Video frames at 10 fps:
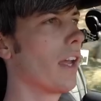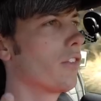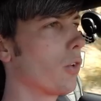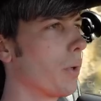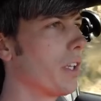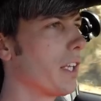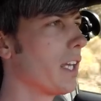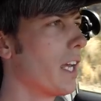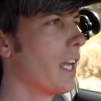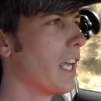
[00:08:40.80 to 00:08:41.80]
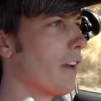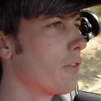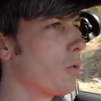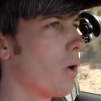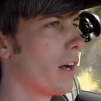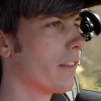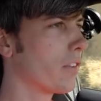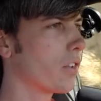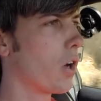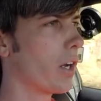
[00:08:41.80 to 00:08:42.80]
And so really, if you wanted
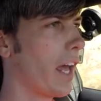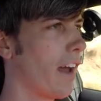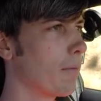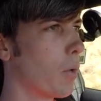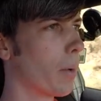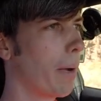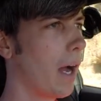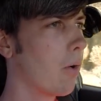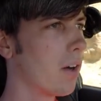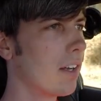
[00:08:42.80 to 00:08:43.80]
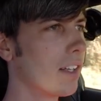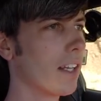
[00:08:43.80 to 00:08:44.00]
this car to have more power,